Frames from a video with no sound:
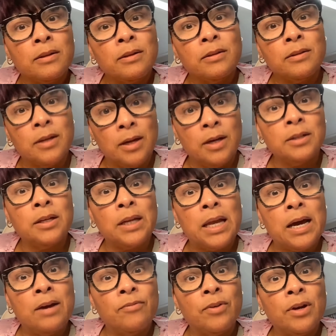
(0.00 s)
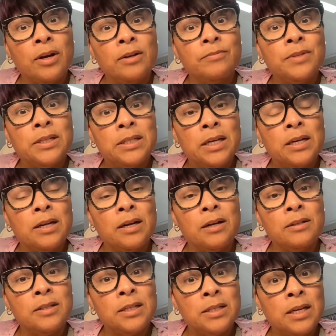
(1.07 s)
the unaliving of
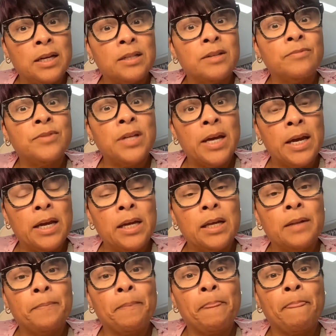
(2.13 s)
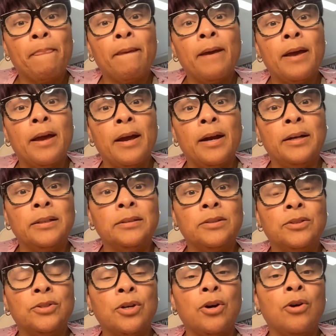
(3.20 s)
uh, Detective Tate and
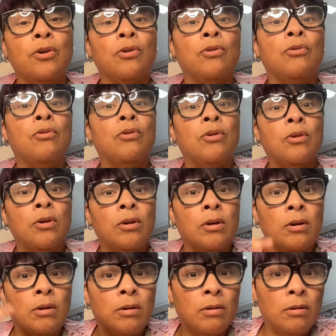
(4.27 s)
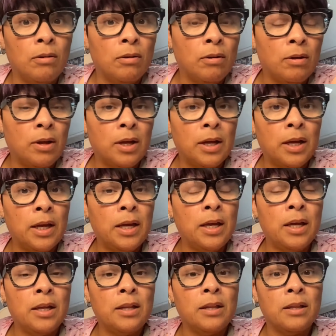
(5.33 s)
so
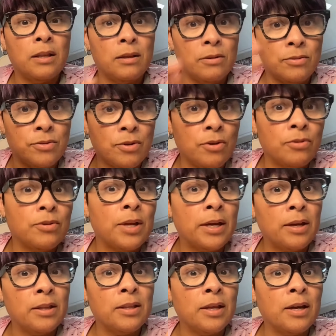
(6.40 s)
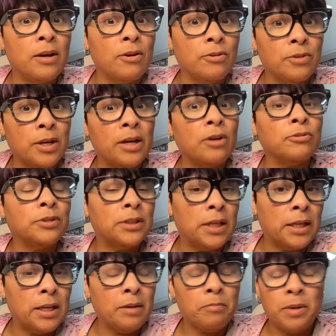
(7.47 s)
he so they they they gonna
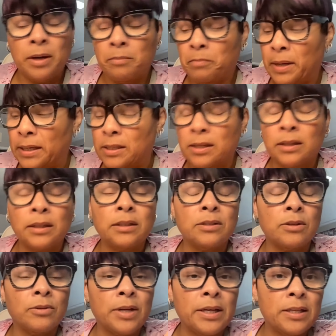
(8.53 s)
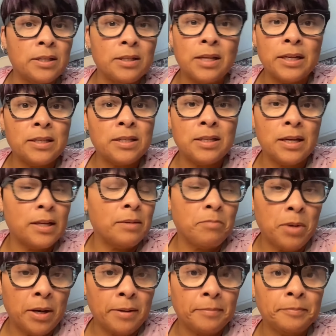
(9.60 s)
set him up basically. So they they set
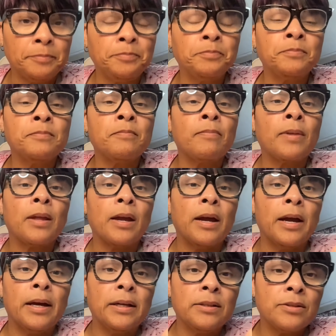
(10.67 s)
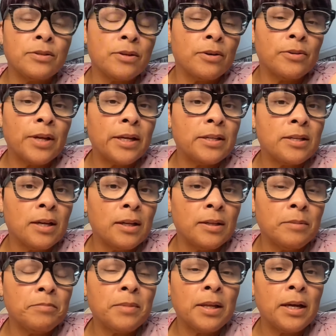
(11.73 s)
him up, and so they tell
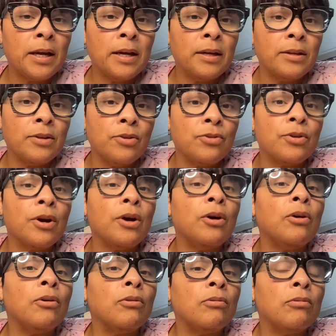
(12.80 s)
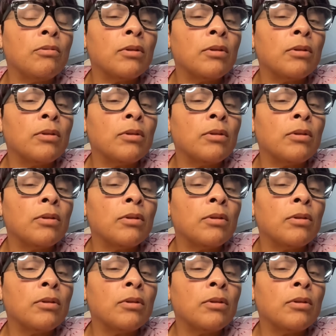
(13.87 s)
him that you know,